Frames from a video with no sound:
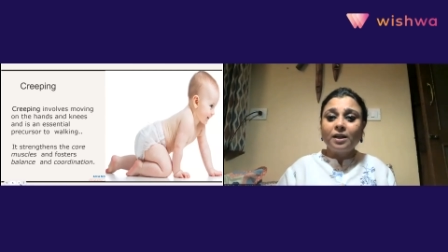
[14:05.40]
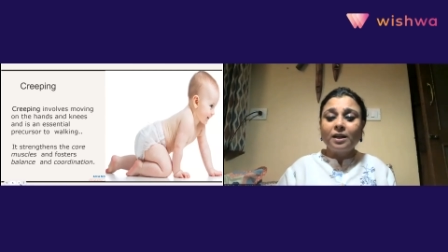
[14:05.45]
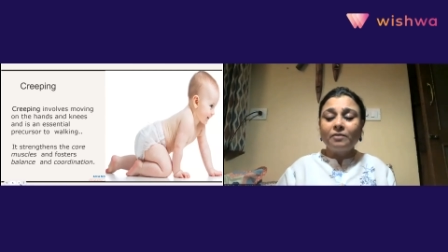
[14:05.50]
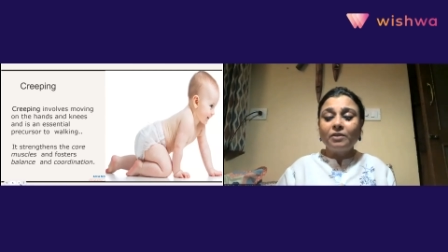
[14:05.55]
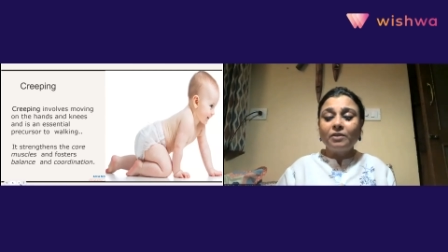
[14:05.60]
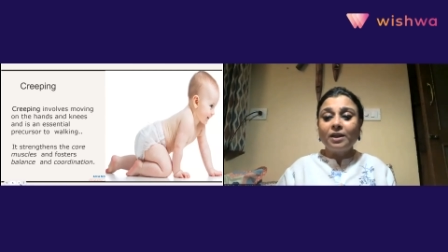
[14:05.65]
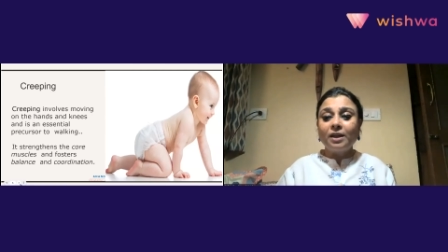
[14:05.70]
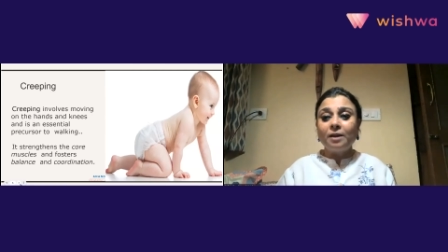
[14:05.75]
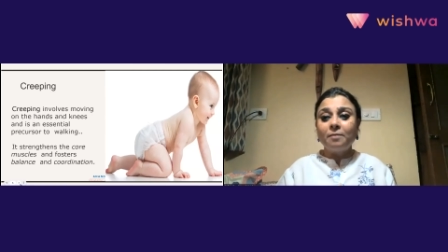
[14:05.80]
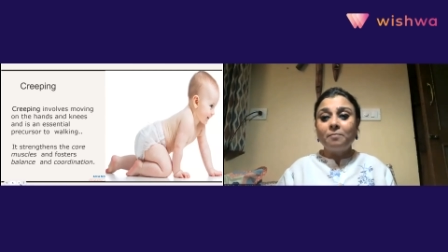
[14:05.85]

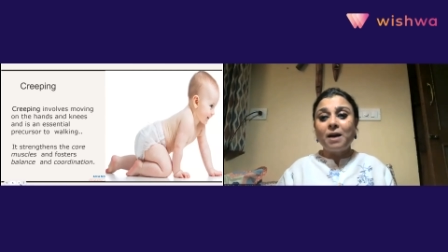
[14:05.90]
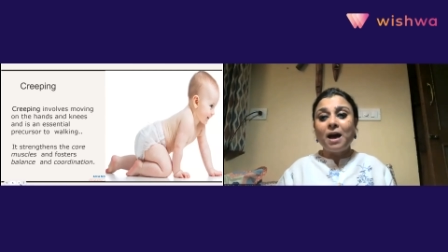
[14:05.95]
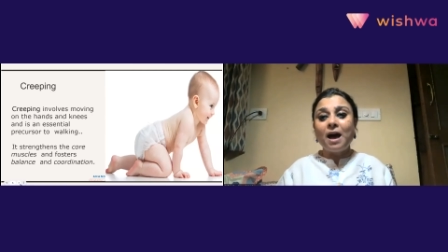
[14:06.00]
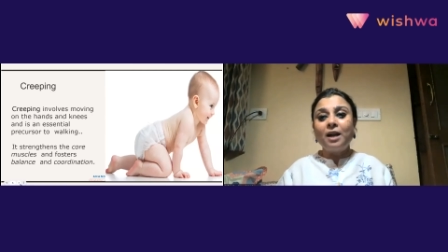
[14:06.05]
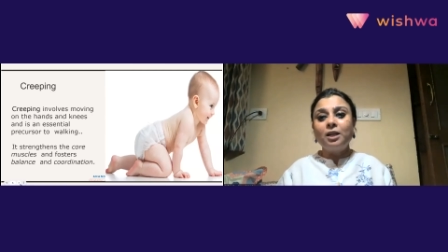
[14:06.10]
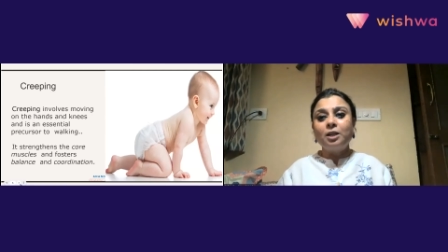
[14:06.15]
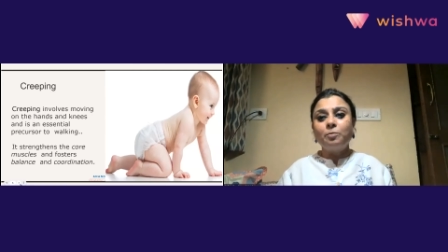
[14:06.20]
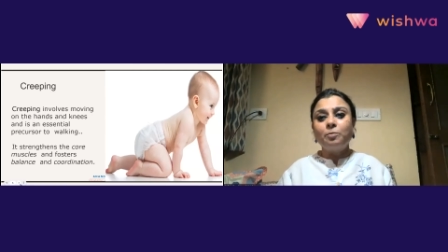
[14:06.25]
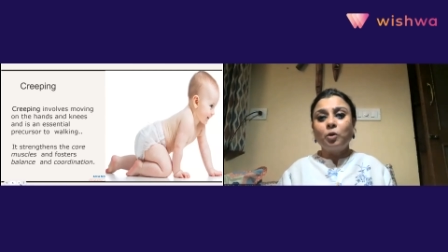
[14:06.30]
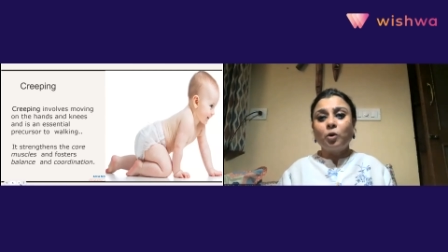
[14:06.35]
giving him
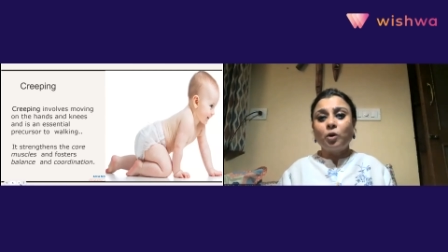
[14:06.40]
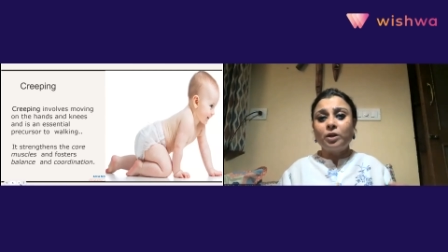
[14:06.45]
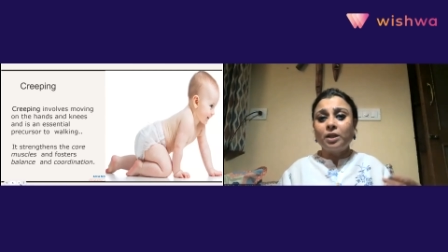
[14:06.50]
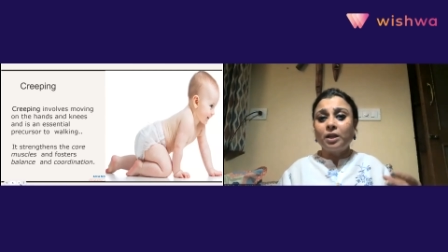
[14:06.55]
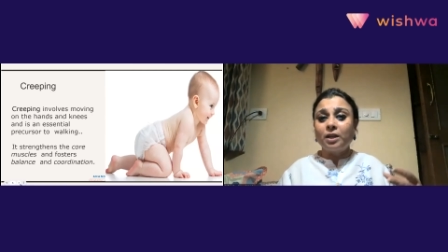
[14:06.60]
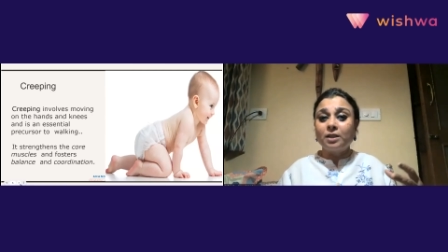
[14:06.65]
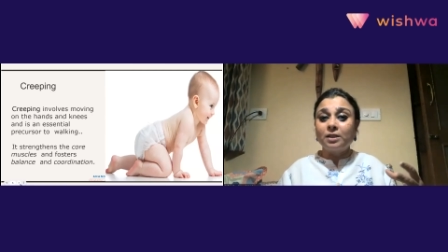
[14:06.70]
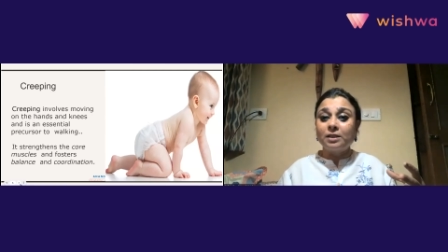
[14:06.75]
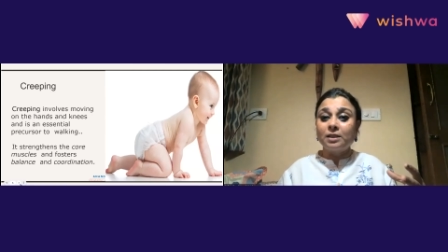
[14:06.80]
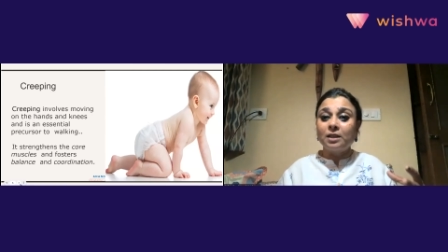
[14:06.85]

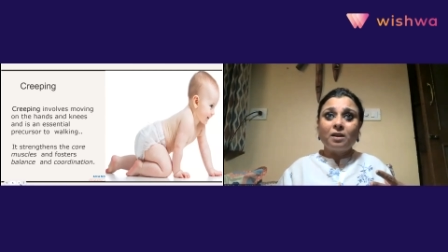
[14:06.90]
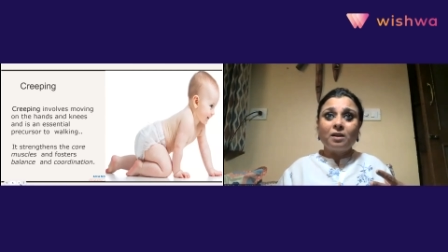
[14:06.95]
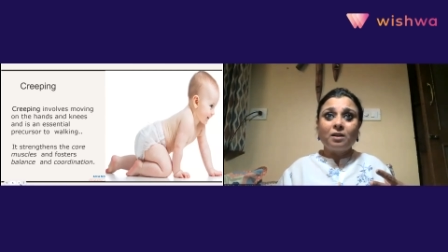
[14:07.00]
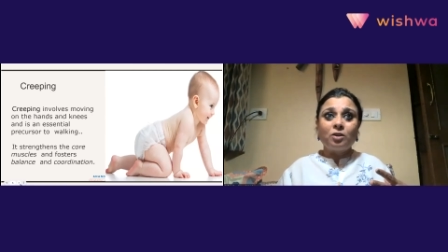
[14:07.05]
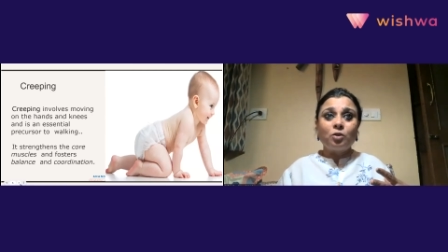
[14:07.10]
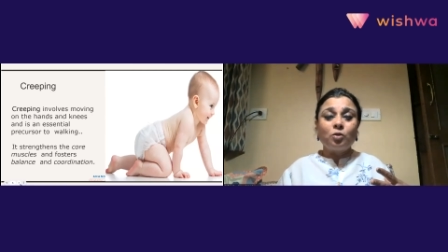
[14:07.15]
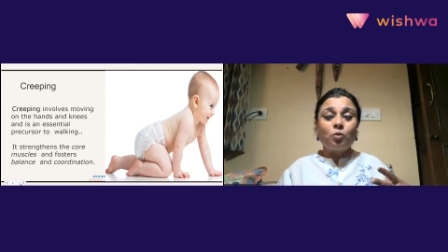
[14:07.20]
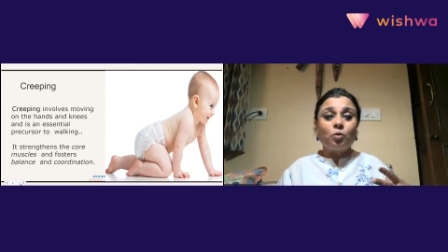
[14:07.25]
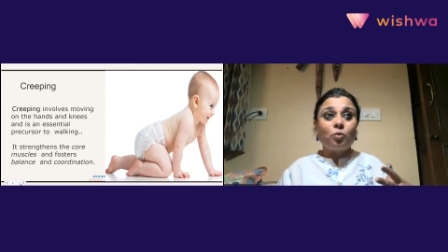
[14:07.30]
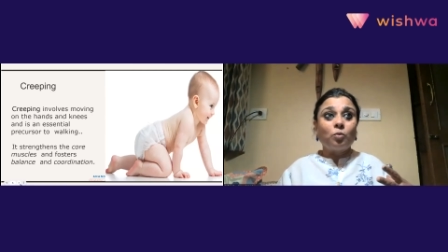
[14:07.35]
antibiotics,
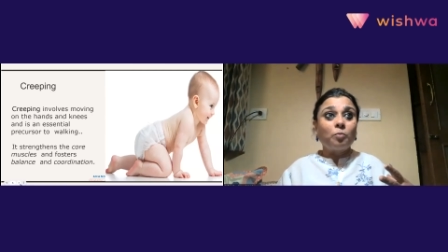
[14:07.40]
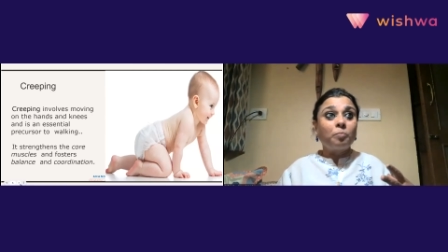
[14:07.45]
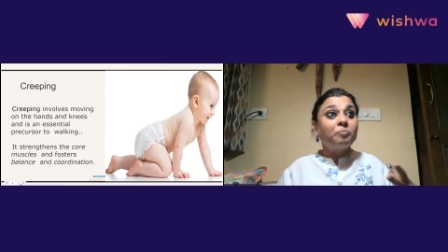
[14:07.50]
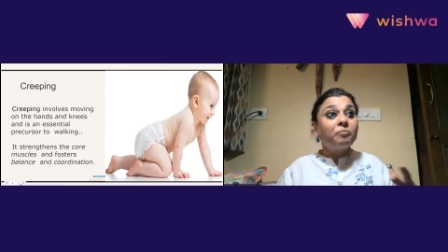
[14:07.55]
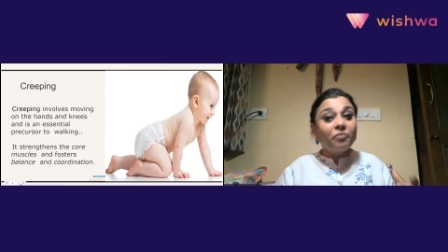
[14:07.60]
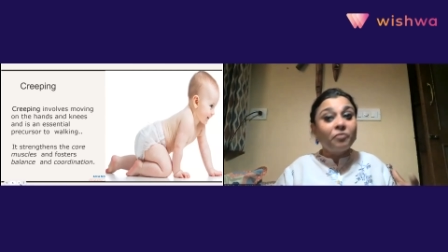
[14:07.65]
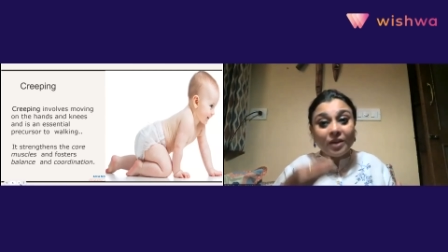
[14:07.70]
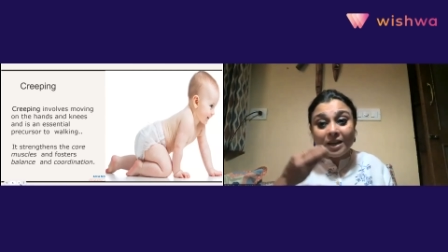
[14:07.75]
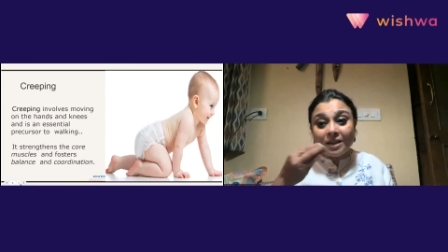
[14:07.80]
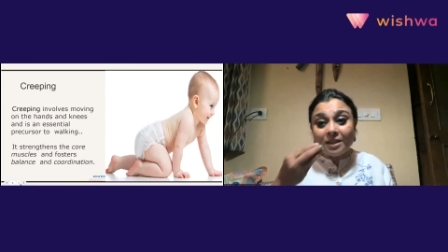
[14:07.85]
you know,
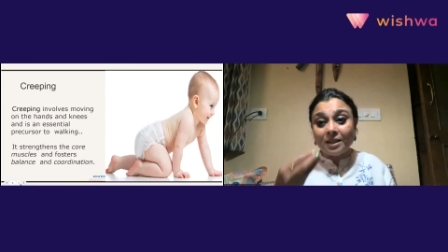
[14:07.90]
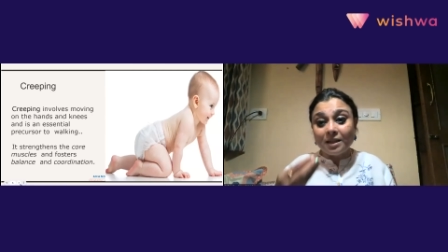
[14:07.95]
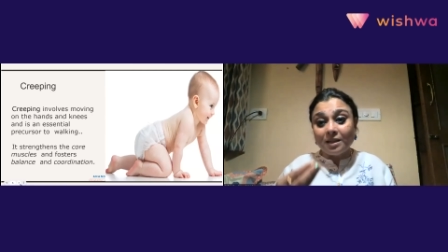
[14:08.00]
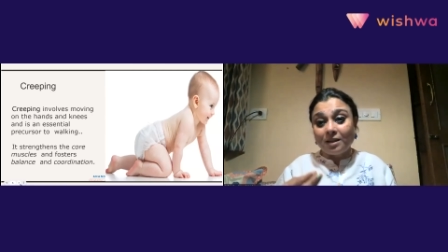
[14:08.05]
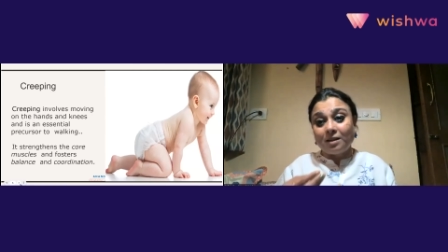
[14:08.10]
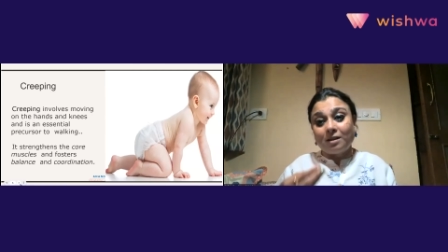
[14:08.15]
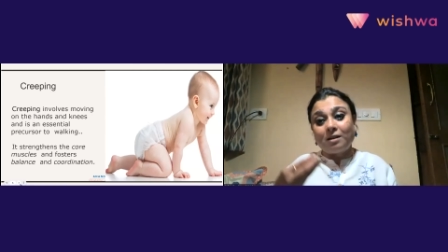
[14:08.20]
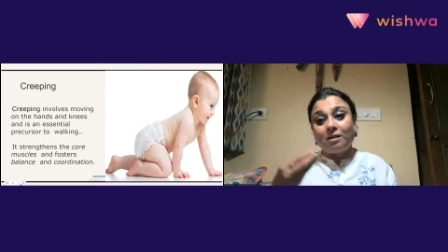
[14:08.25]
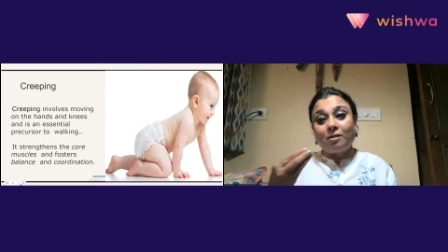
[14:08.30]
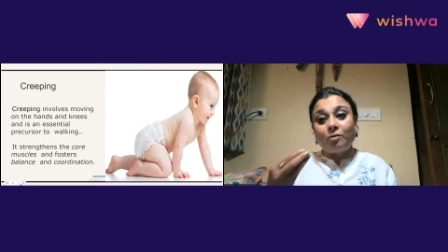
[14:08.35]

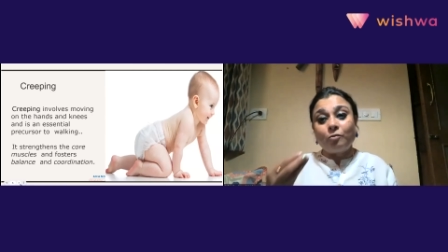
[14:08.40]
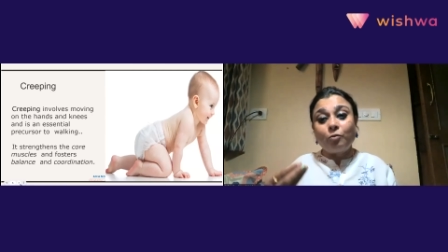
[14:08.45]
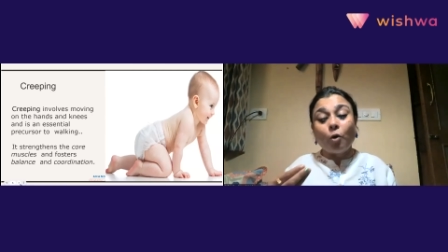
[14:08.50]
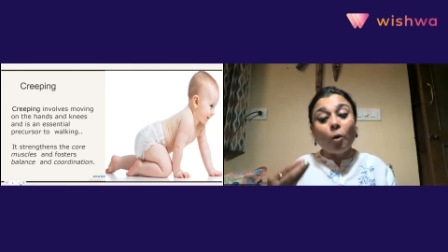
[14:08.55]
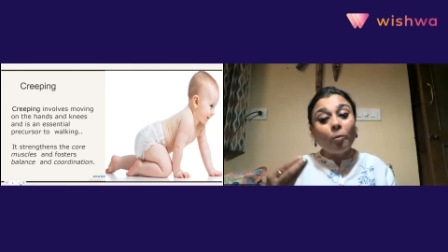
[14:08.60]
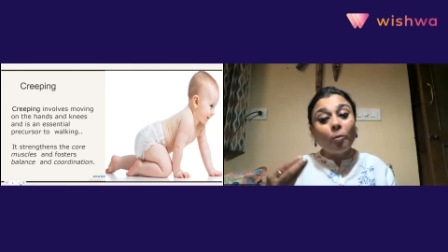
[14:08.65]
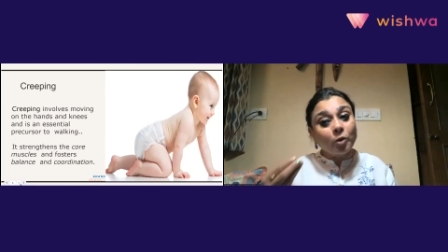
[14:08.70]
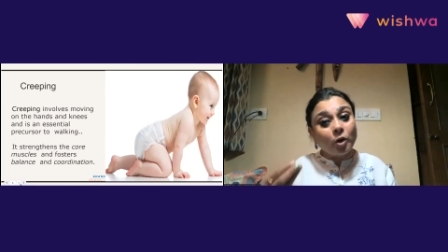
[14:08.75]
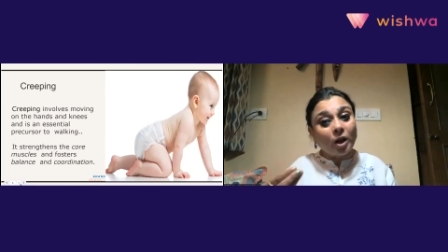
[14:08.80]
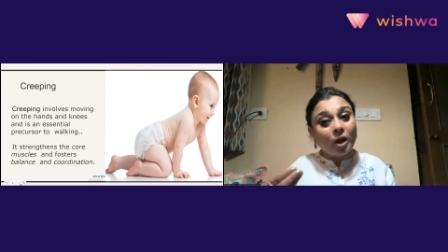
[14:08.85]
feeding
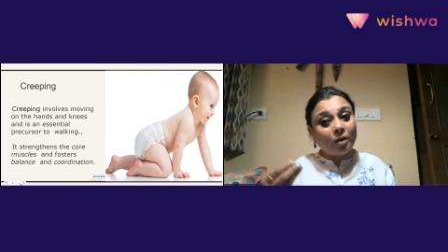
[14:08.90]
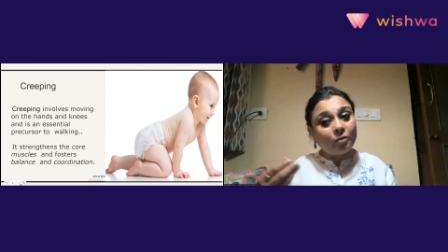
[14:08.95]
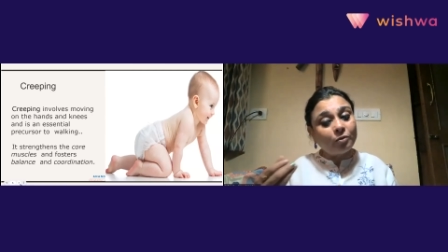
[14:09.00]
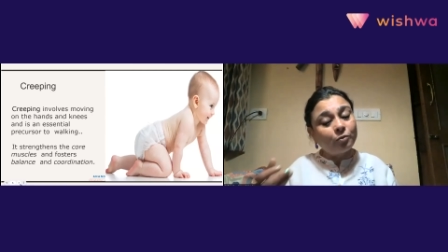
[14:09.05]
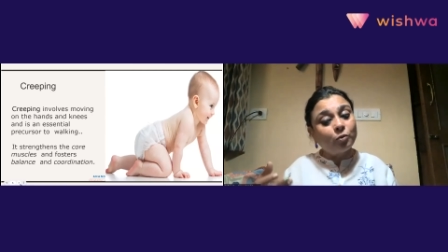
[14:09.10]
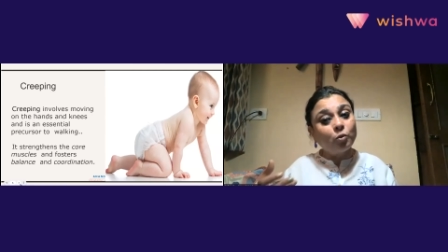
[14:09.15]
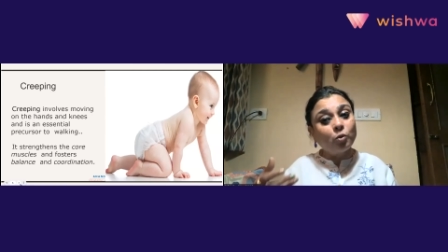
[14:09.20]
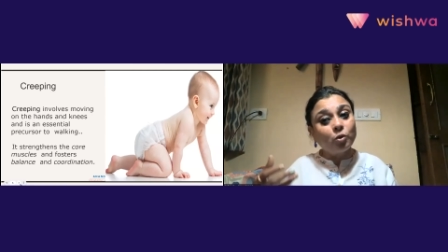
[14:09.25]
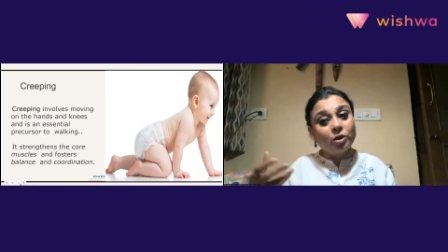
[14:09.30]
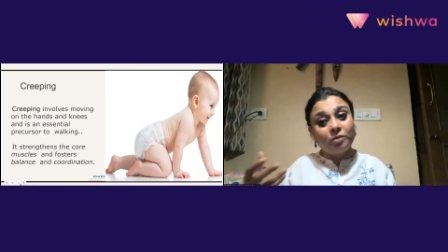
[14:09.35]
formula
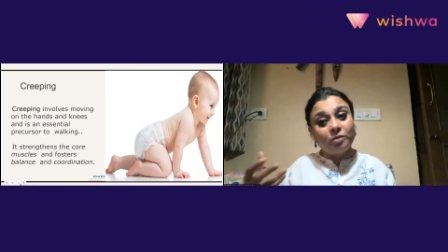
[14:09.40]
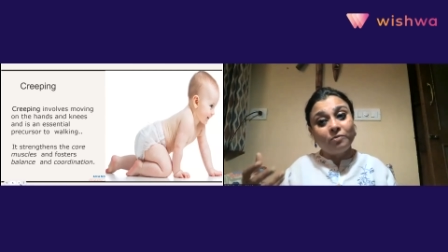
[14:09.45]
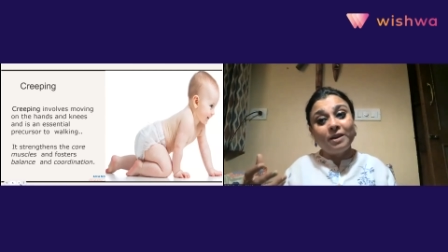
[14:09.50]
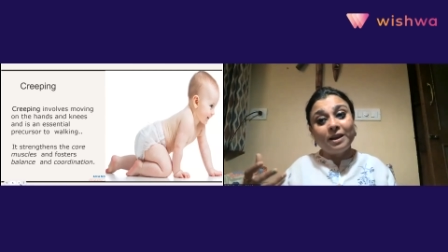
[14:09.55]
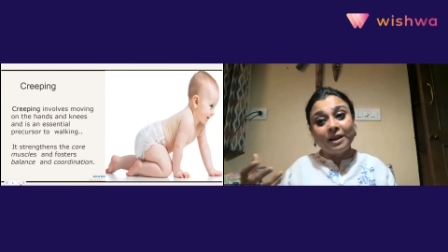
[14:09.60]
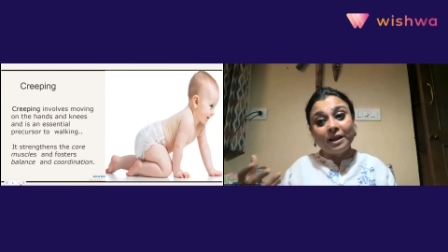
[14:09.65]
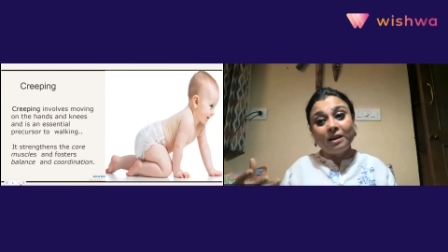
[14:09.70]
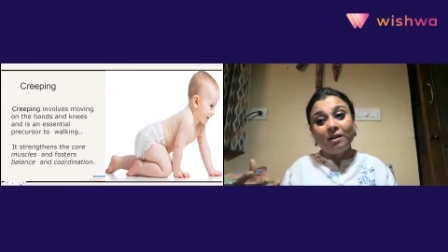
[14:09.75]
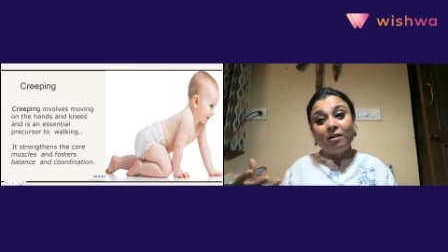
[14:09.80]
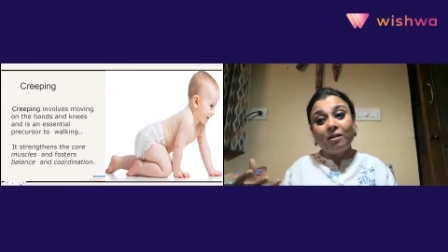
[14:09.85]
food very